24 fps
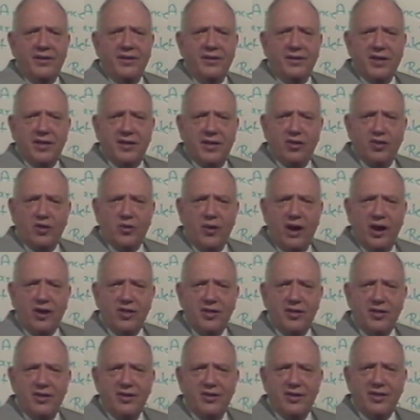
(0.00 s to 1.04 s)
the
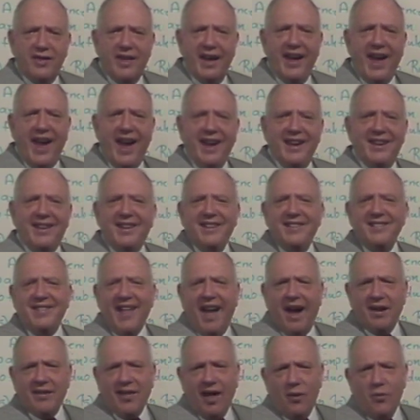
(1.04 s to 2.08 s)
situation is you say, hey,
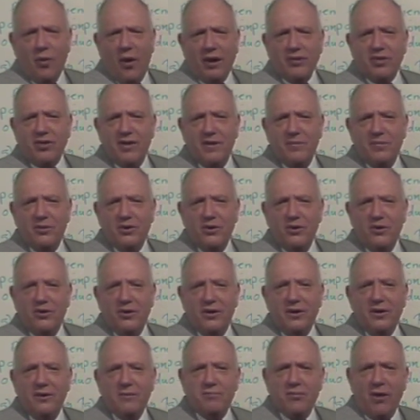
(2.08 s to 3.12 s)
now that I watched him do
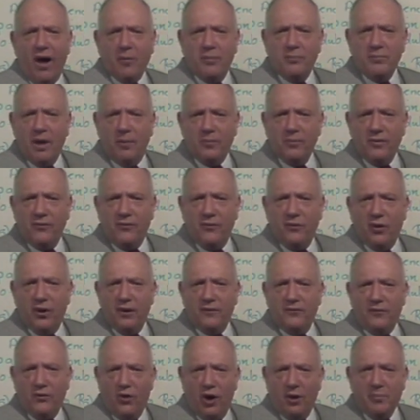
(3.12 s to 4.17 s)
problem number 4
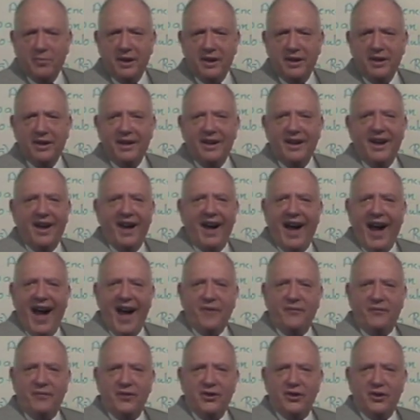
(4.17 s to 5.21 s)
for me,
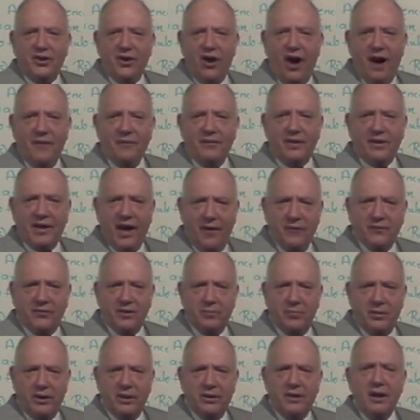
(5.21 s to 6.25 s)
I feel
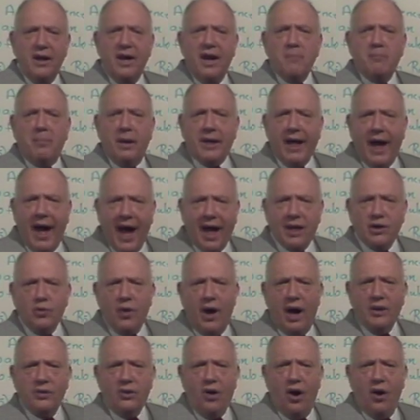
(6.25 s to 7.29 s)
comfortable, but how do
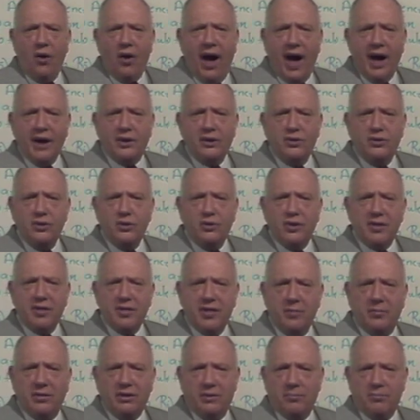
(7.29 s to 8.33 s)
I know I could do a
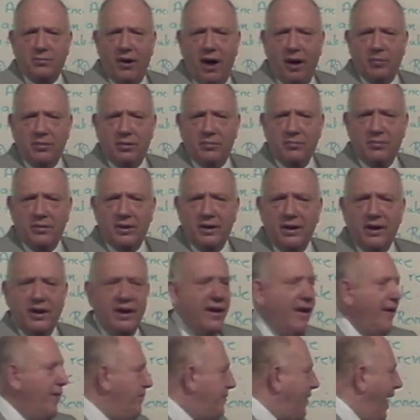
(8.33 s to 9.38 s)
similar problem?
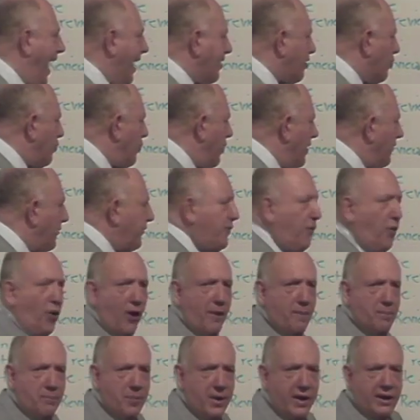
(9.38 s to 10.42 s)
That's where
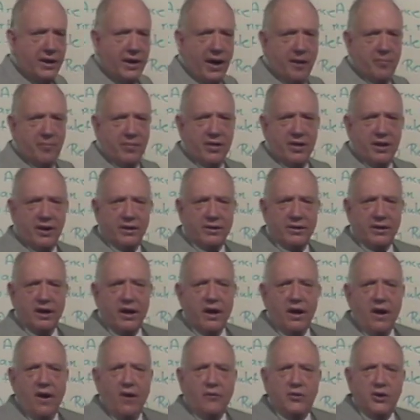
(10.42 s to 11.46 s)
Form B comes in.
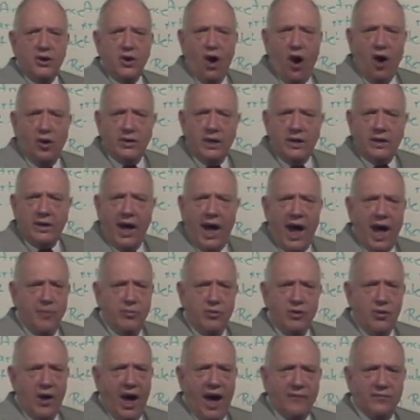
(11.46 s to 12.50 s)
The only time
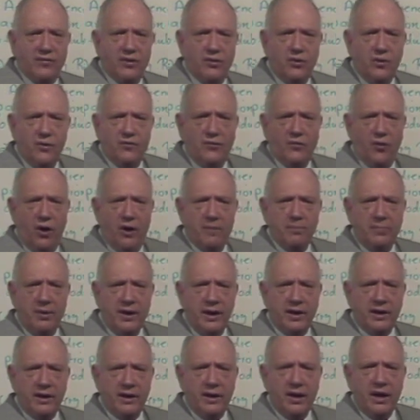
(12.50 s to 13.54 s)
you have to do Form
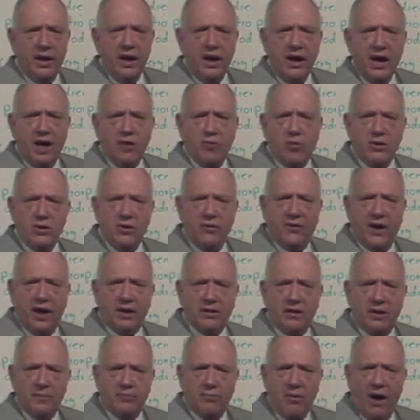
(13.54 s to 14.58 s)
B is when you've
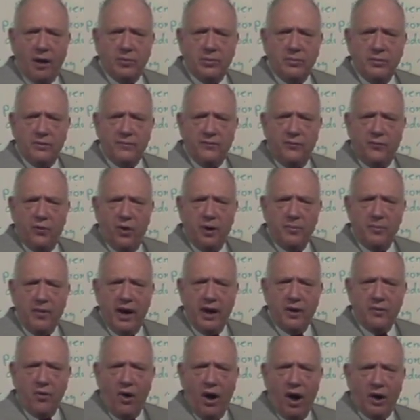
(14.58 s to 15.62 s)
gotten a problem in Form
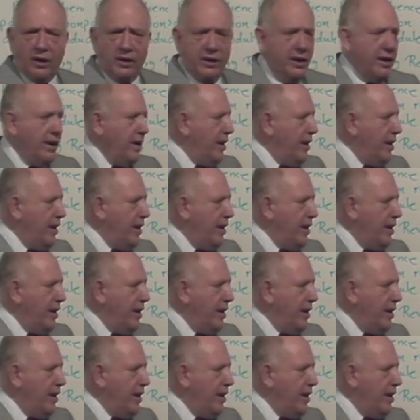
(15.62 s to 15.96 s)
A wrong.